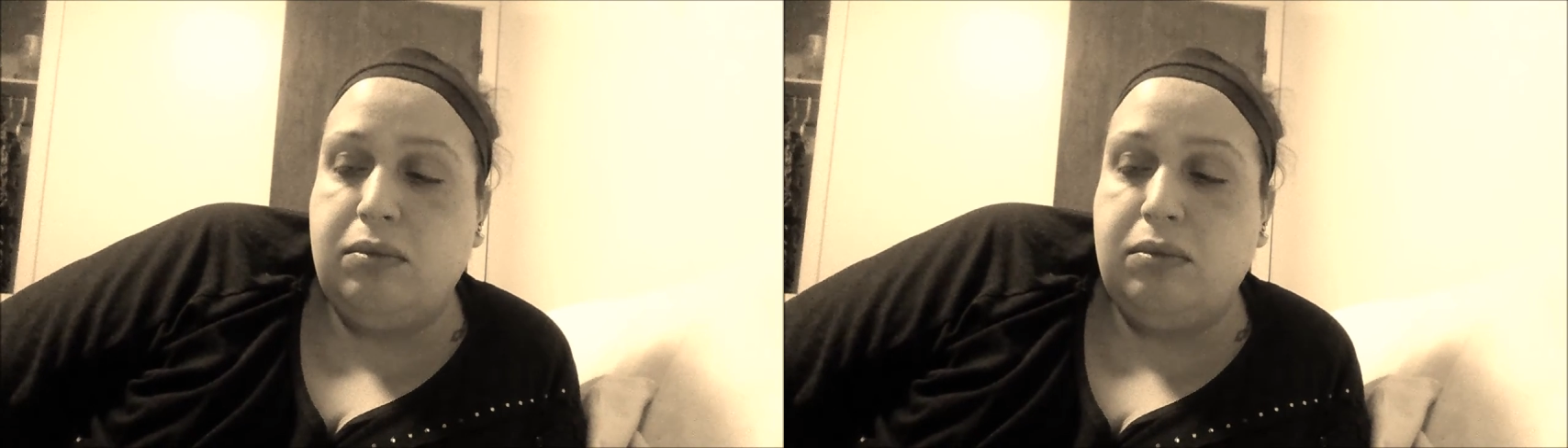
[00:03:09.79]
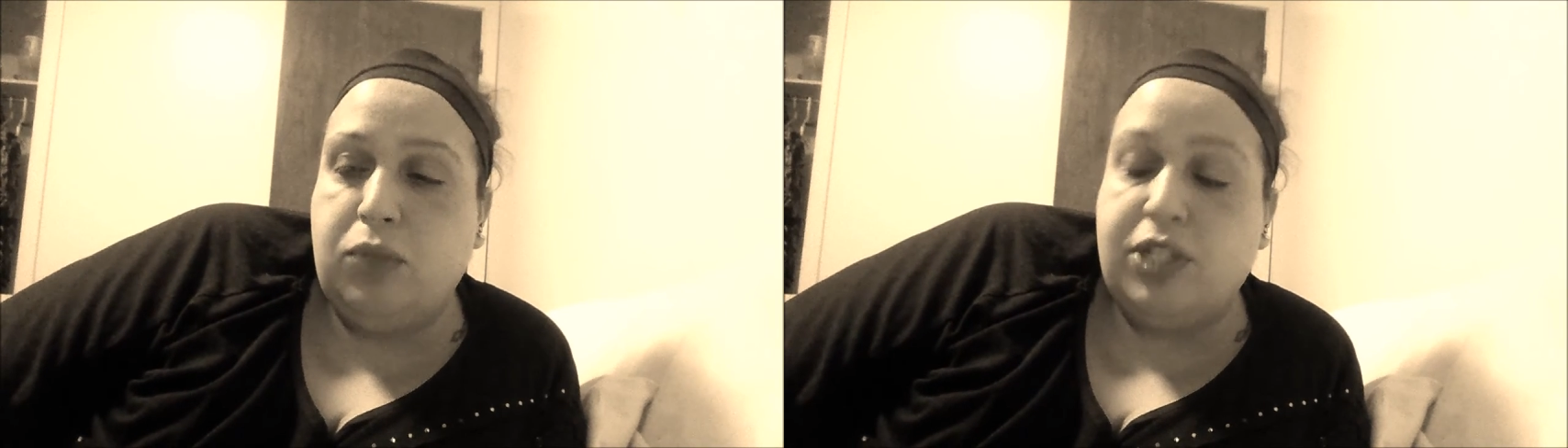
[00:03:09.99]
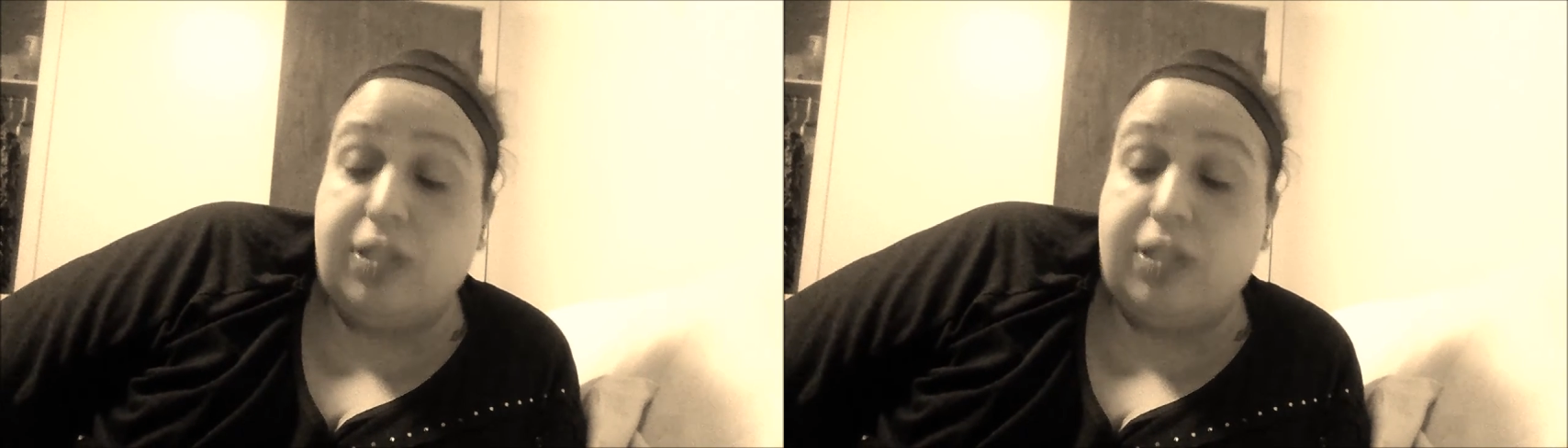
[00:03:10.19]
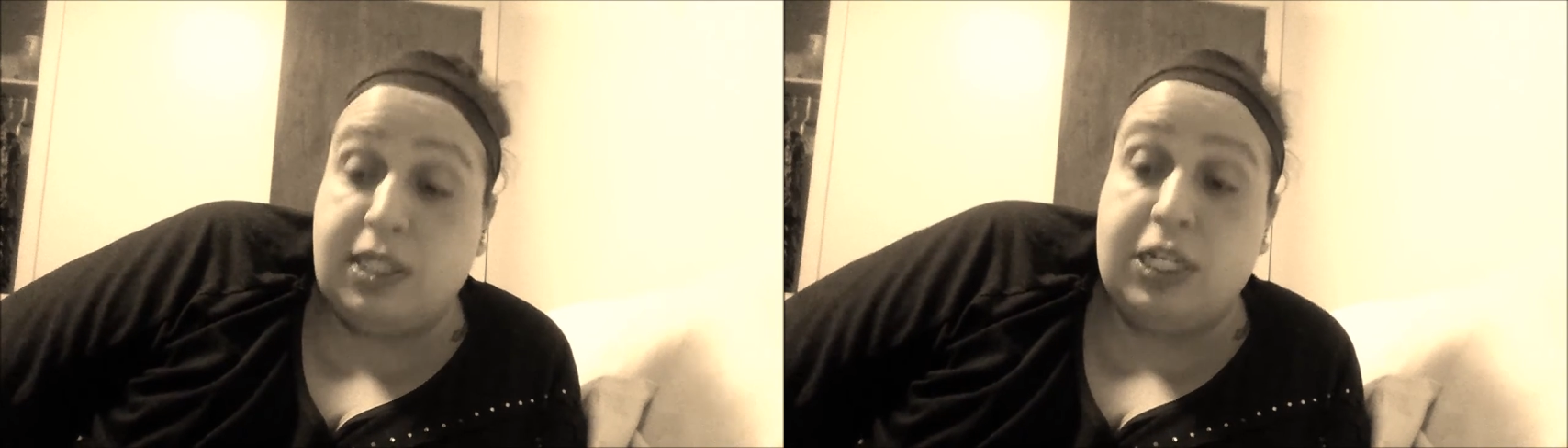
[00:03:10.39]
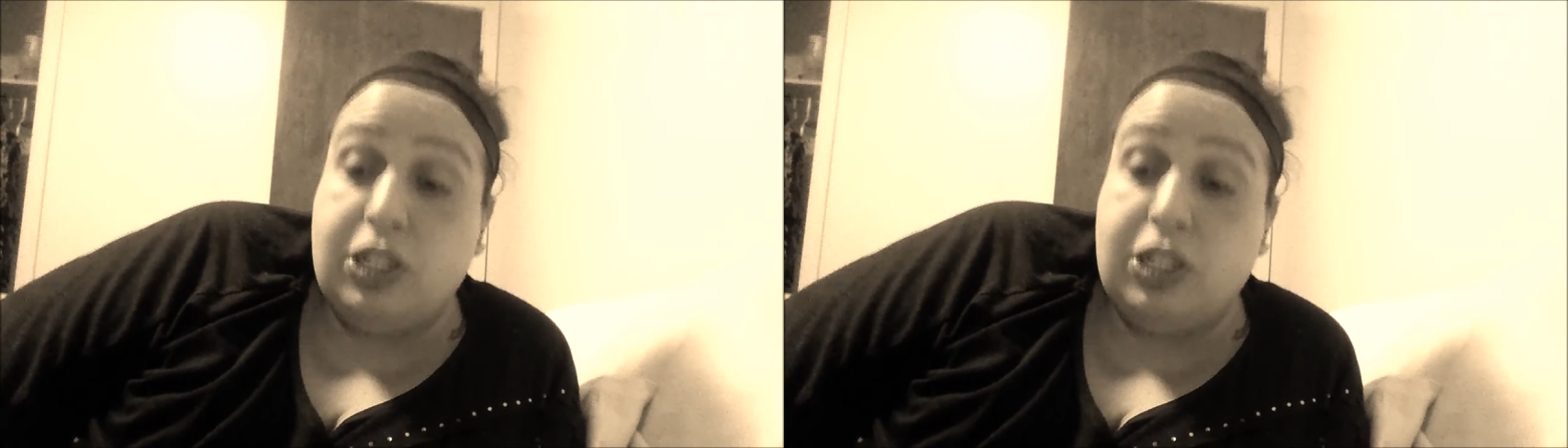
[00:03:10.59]
which is
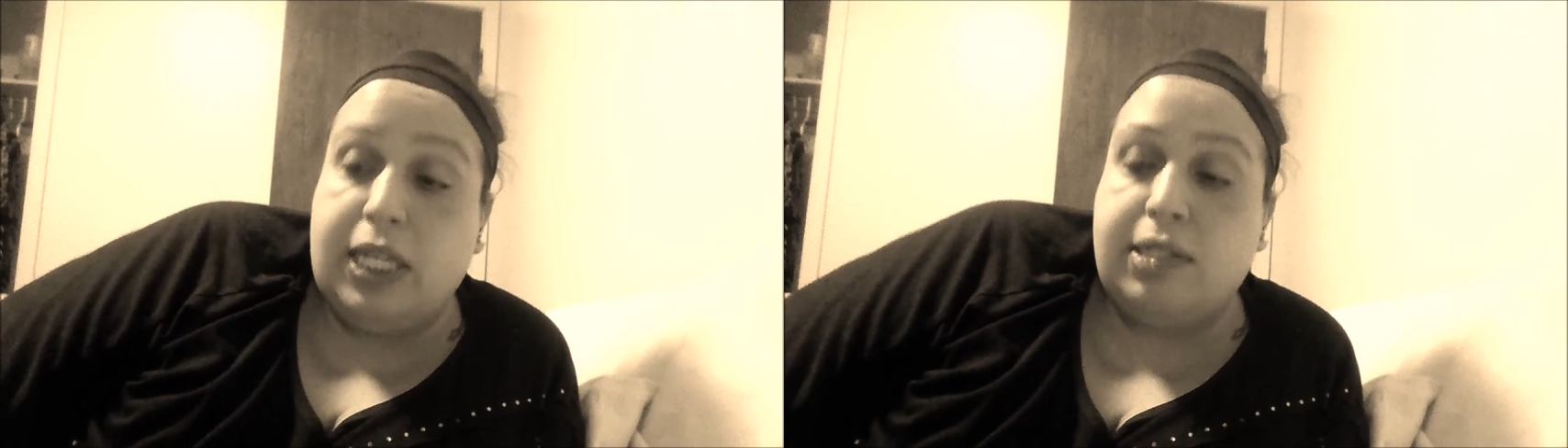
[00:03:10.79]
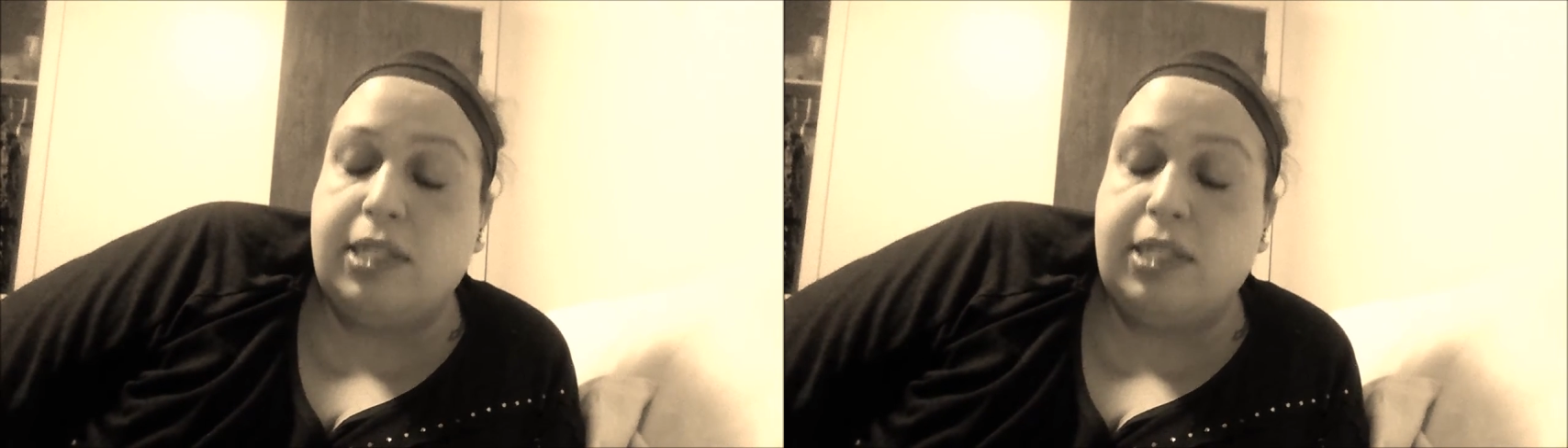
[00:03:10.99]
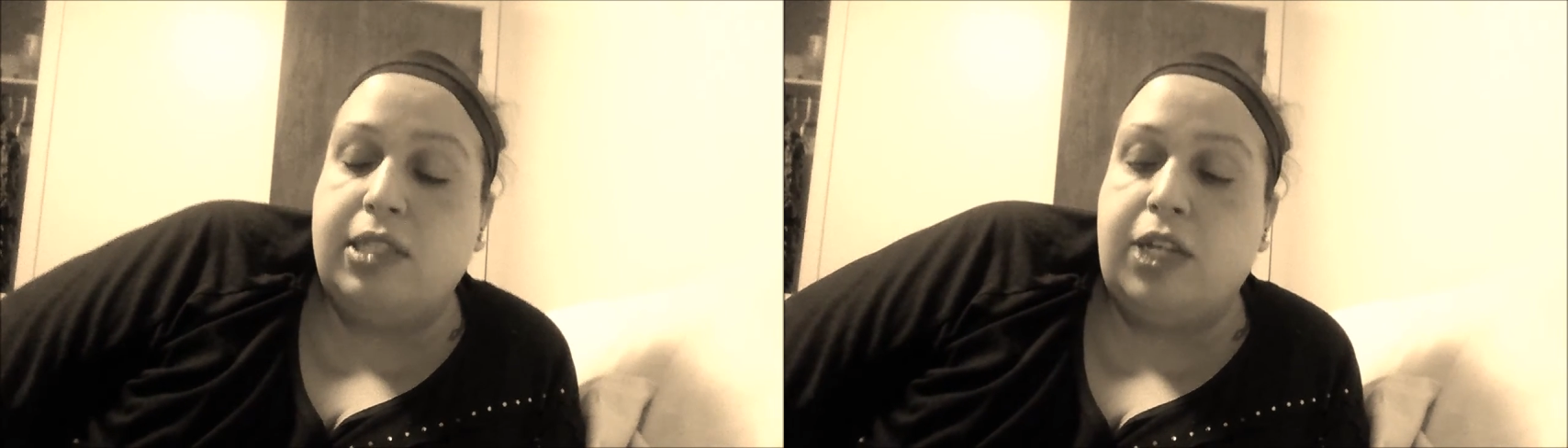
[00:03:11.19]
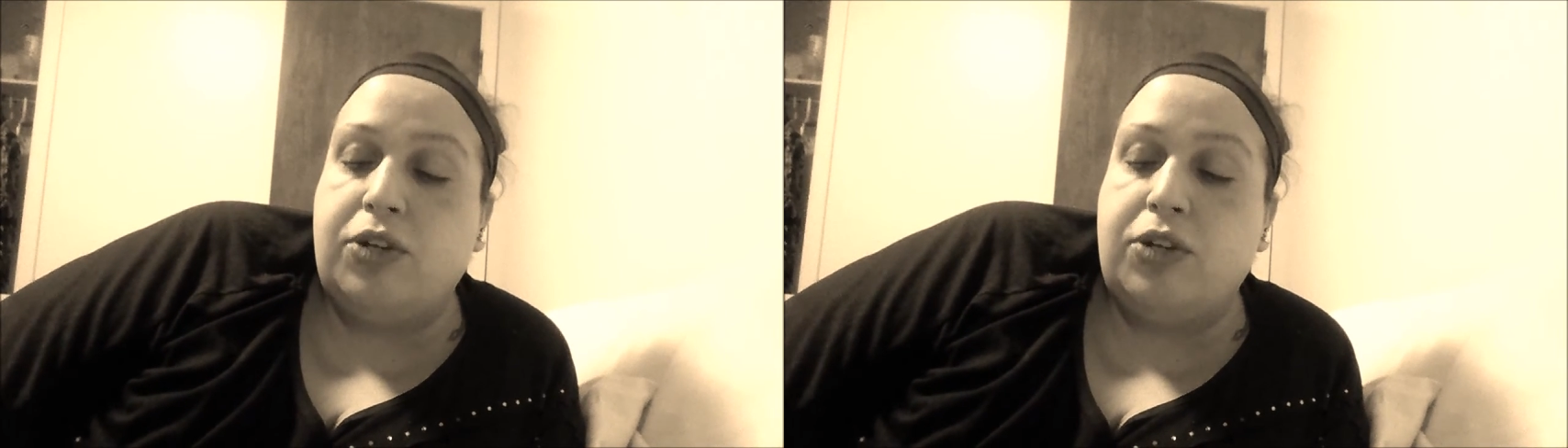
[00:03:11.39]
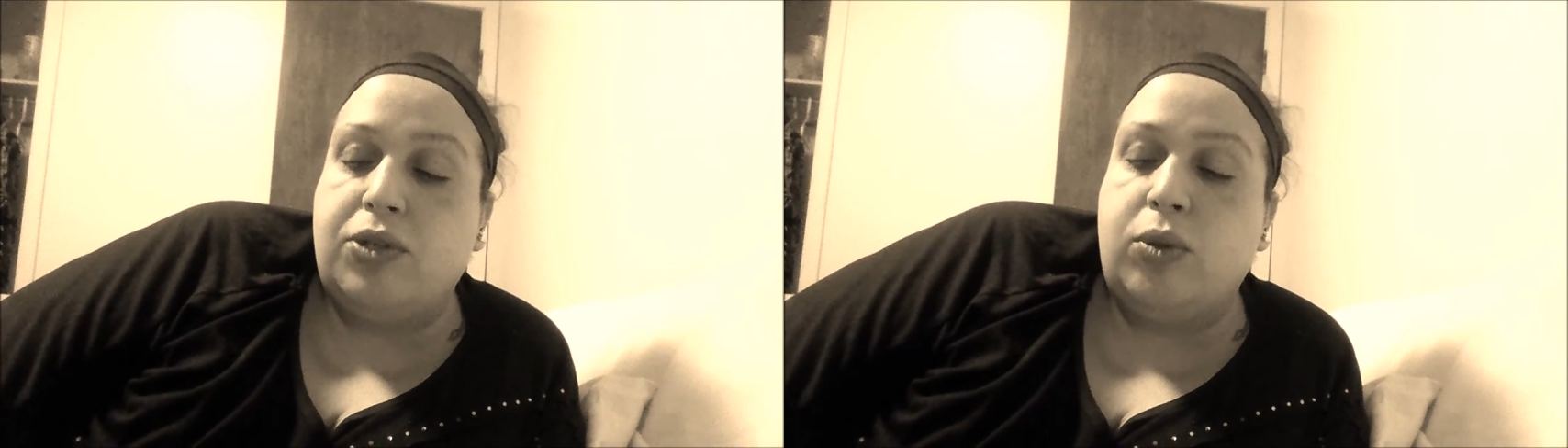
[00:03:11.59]
essentially at 16
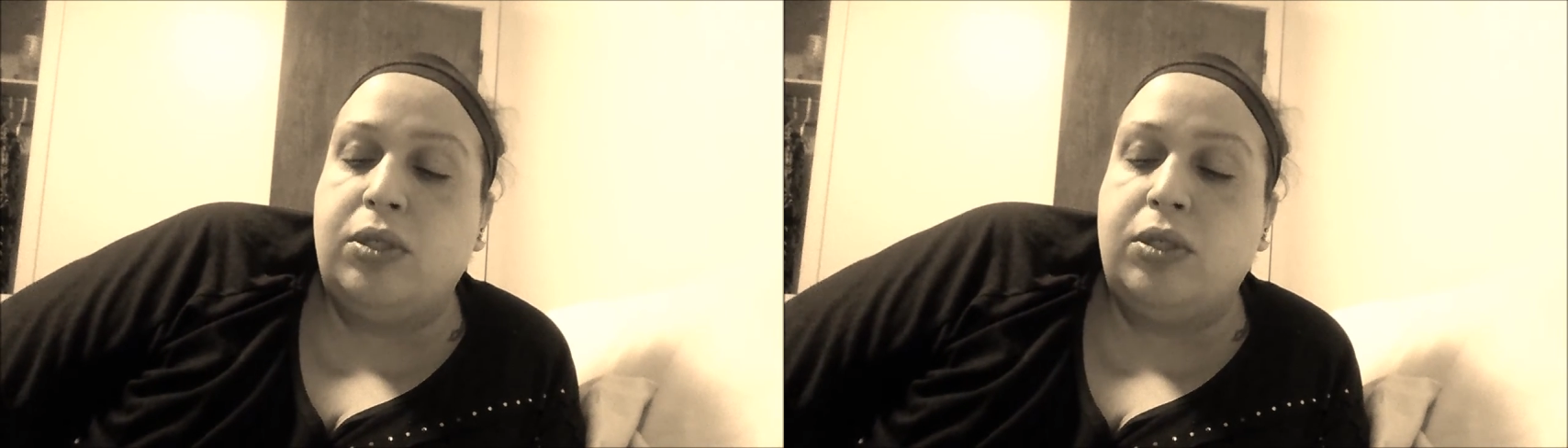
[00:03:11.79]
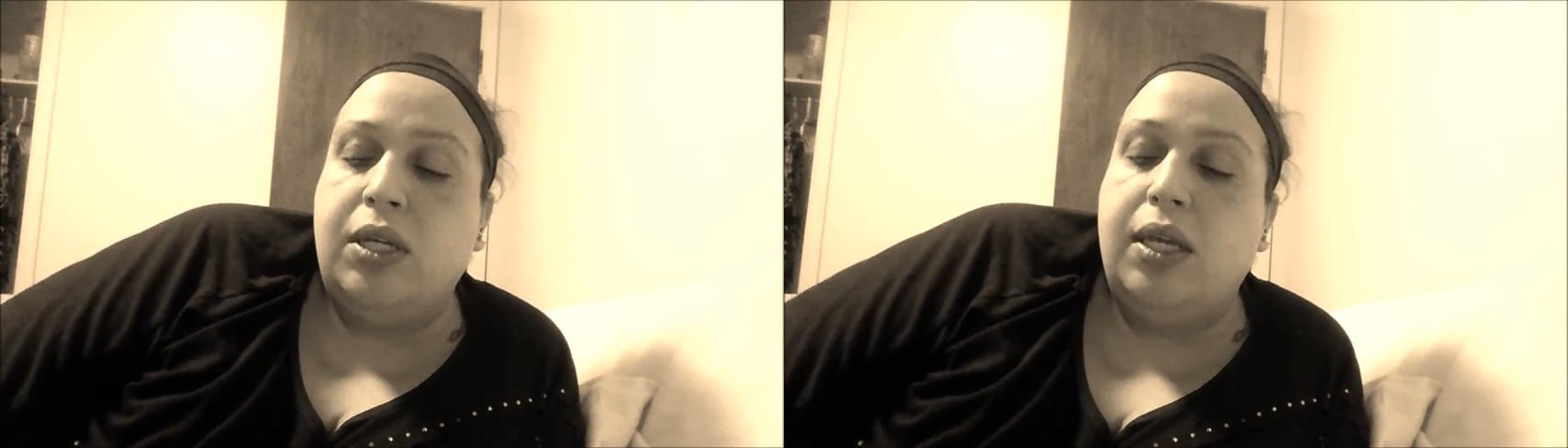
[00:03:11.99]
years old.